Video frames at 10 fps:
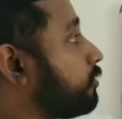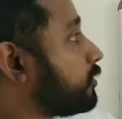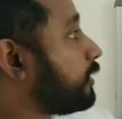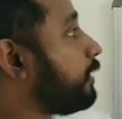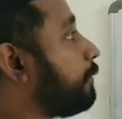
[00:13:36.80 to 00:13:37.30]

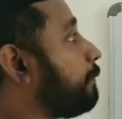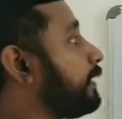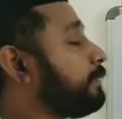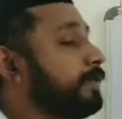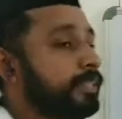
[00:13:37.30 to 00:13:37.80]
equation
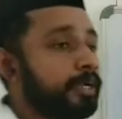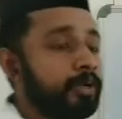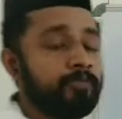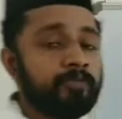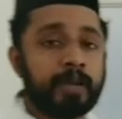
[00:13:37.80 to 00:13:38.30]
by the method
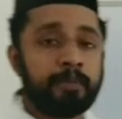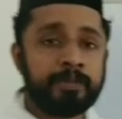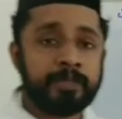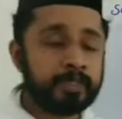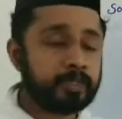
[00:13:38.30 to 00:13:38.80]
of
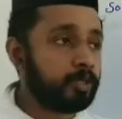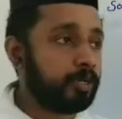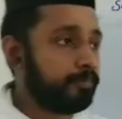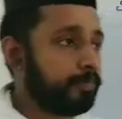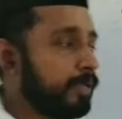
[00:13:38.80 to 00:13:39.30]
completing the
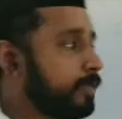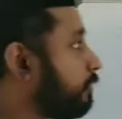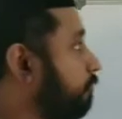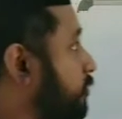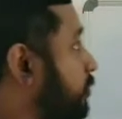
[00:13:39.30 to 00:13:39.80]
square.
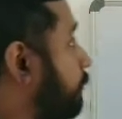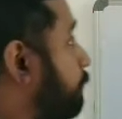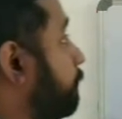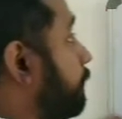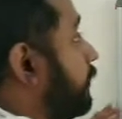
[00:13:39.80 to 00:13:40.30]
The first step
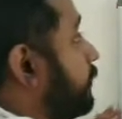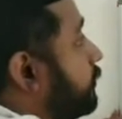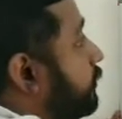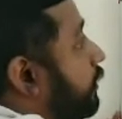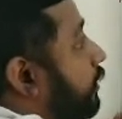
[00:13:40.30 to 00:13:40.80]

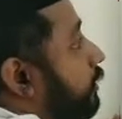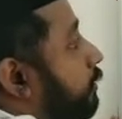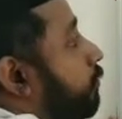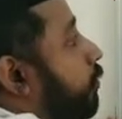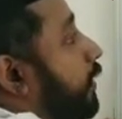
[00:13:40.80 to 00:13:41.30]
is
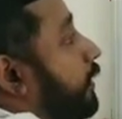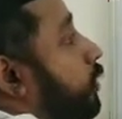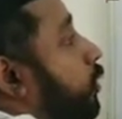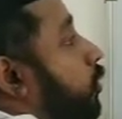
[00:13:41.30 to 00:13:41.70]
moving the